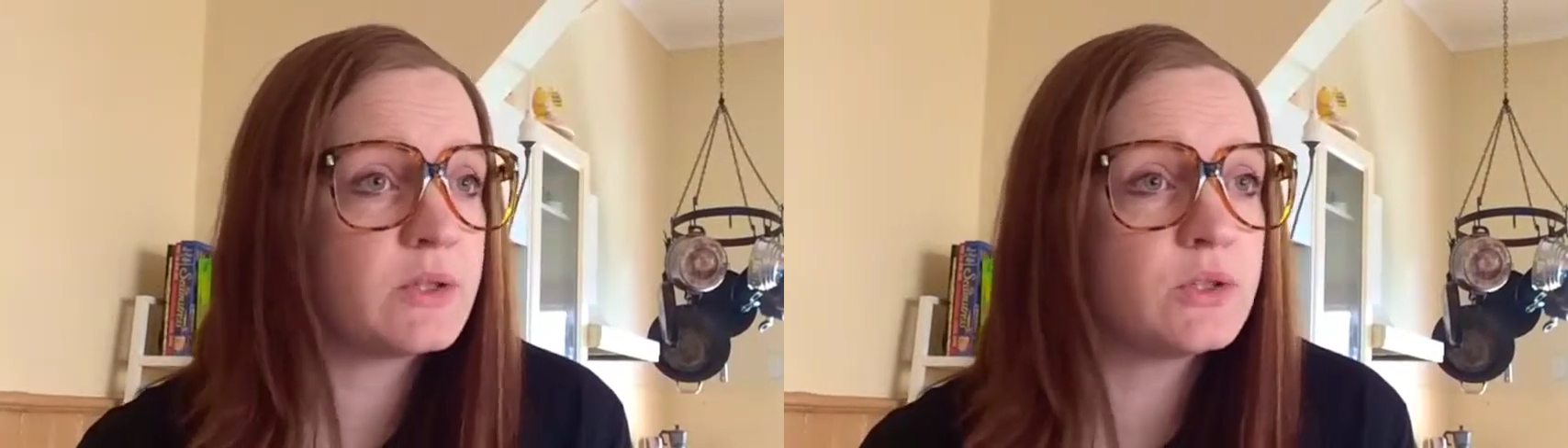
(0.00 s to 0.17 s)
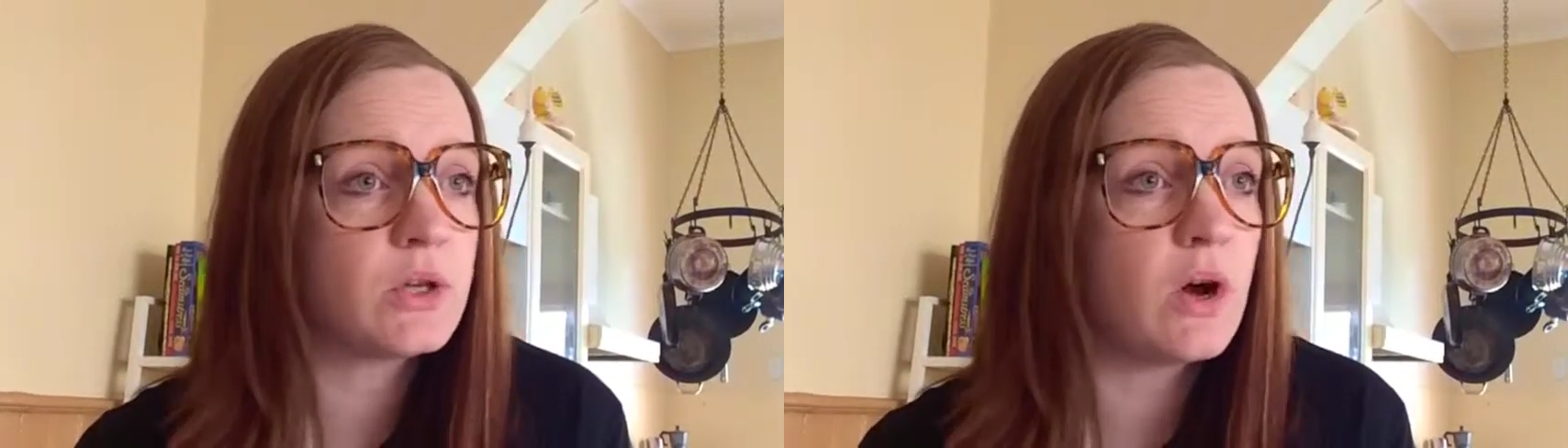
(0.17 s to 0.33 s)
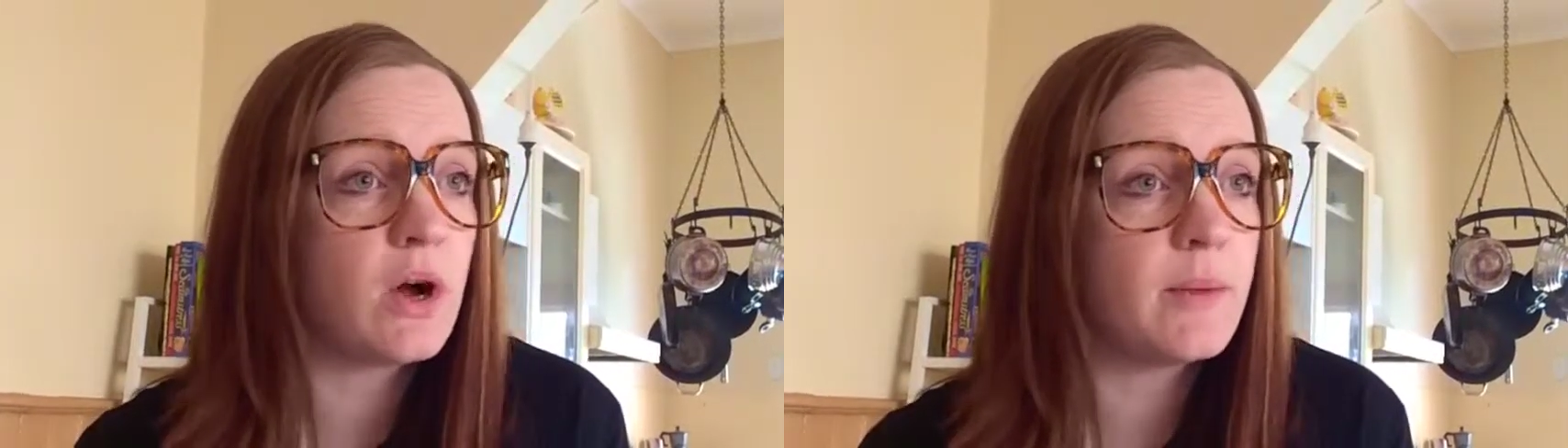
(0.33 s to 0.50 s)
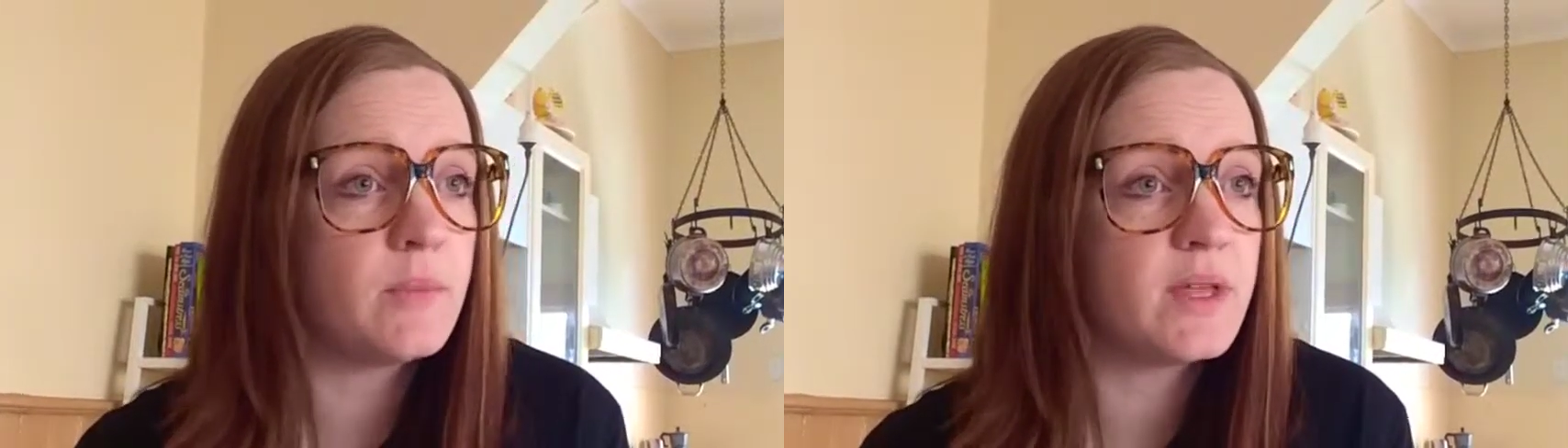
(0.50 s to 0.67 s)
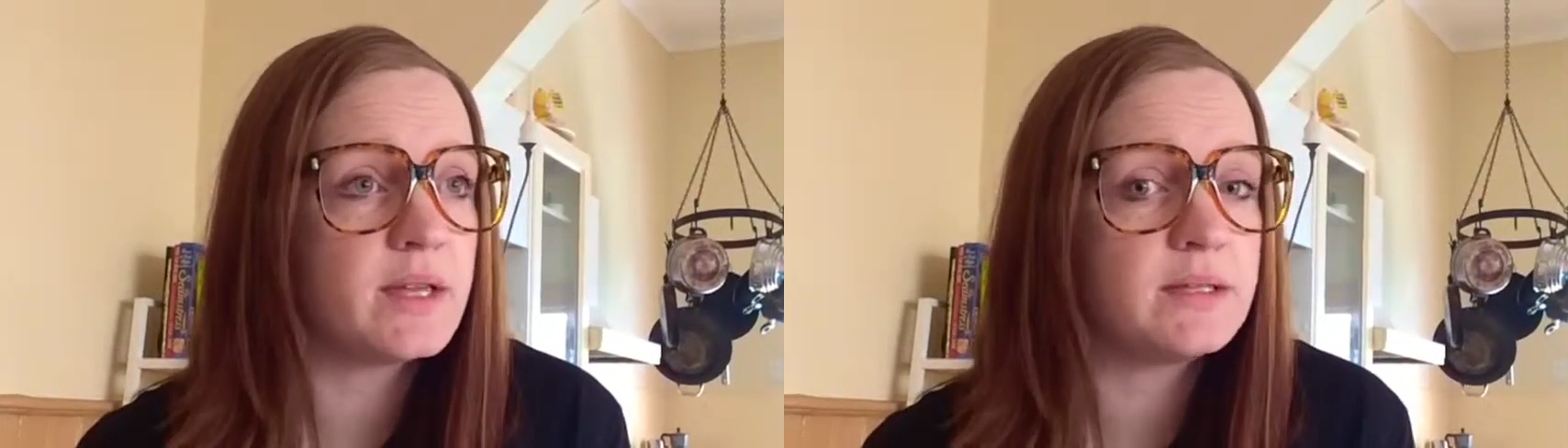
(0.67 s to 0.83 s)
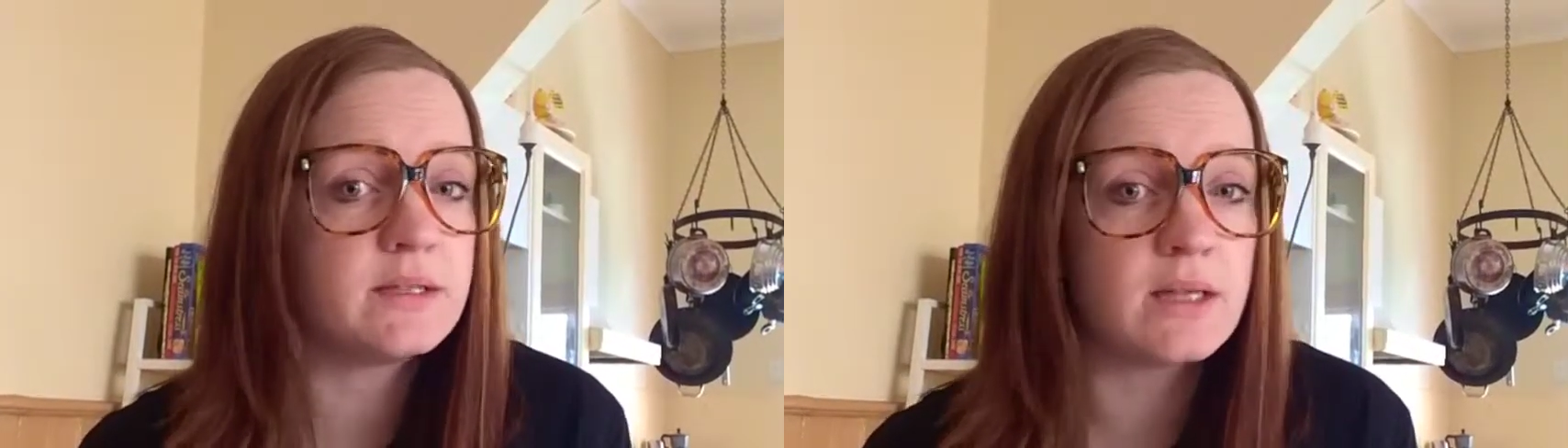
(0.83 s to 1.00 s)
the time
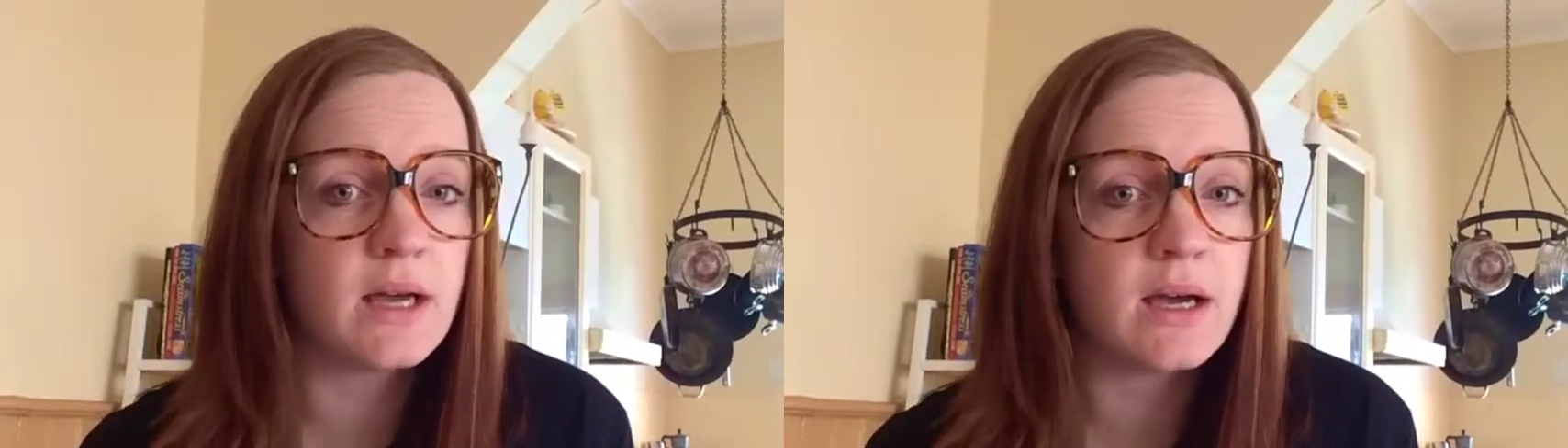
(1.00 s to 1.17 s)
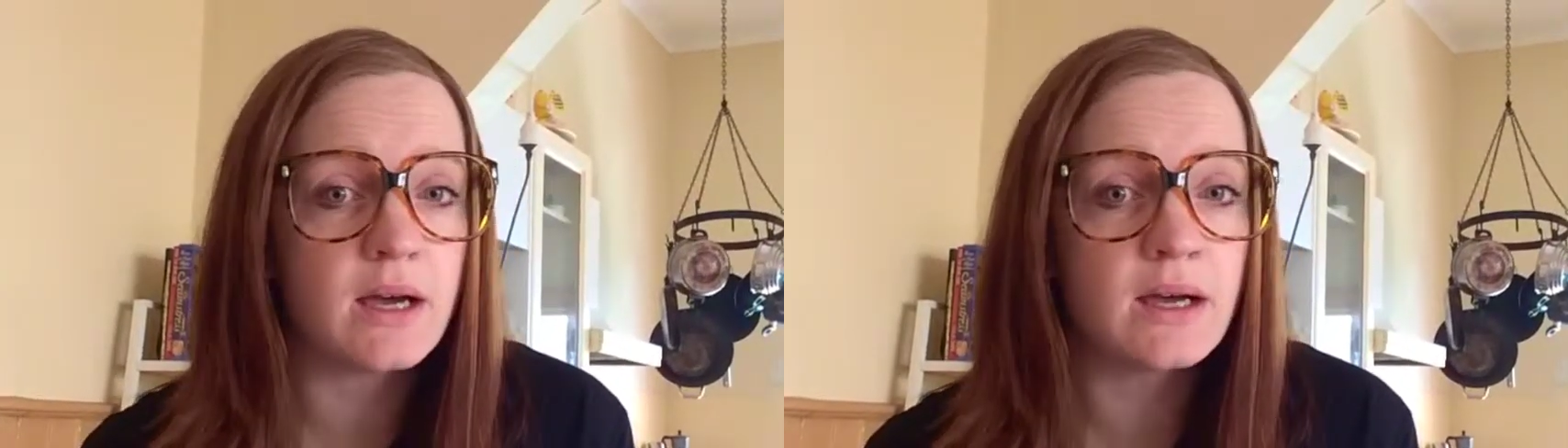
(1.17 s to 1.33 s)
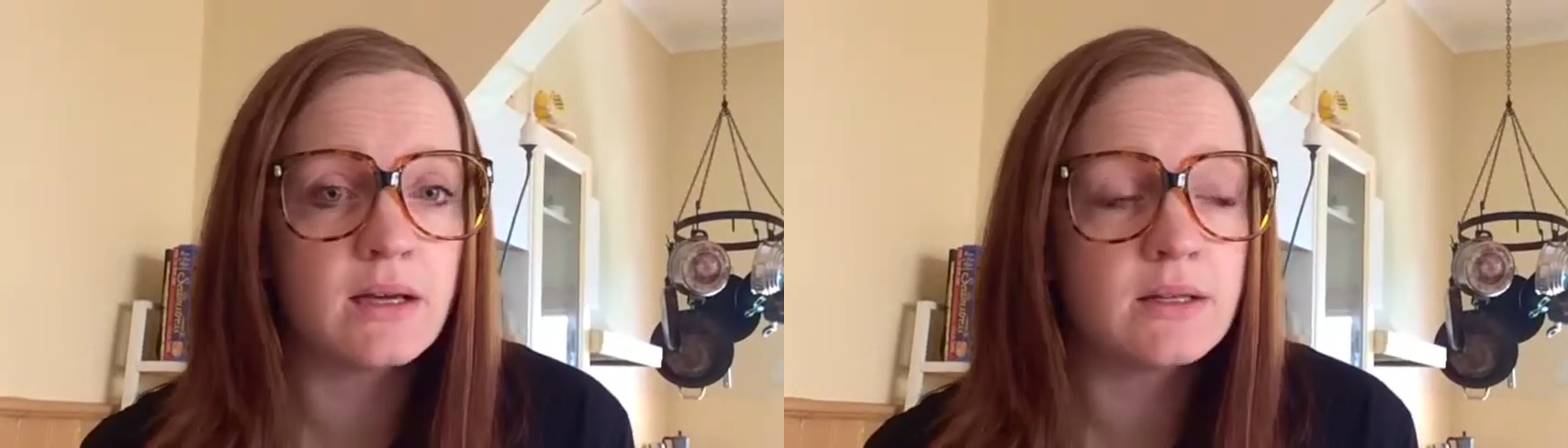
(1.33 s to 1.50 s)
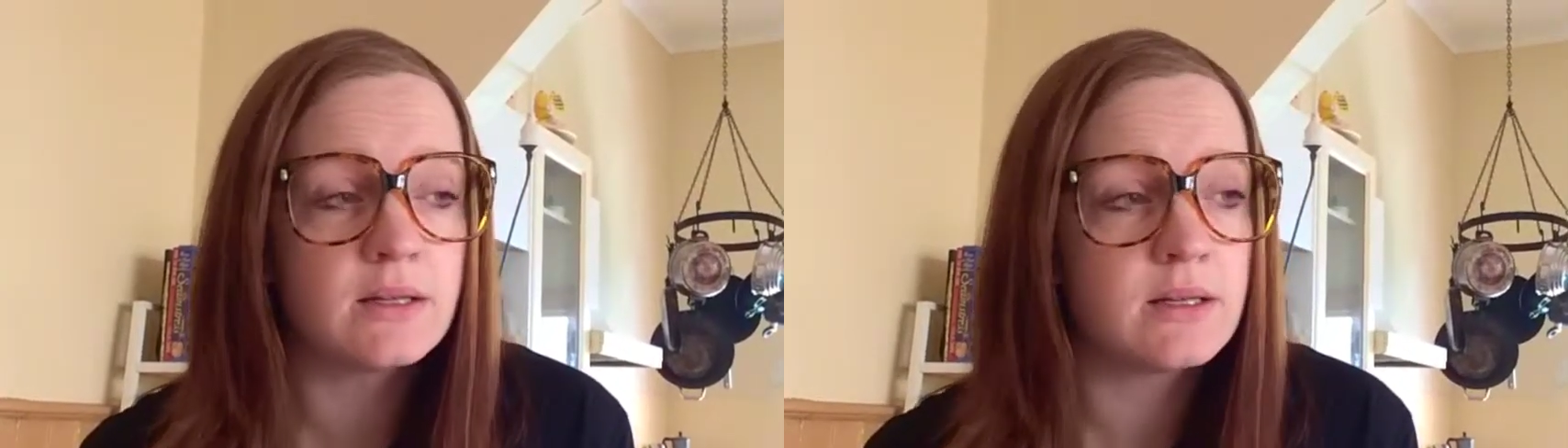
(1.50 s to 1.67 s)
that uh,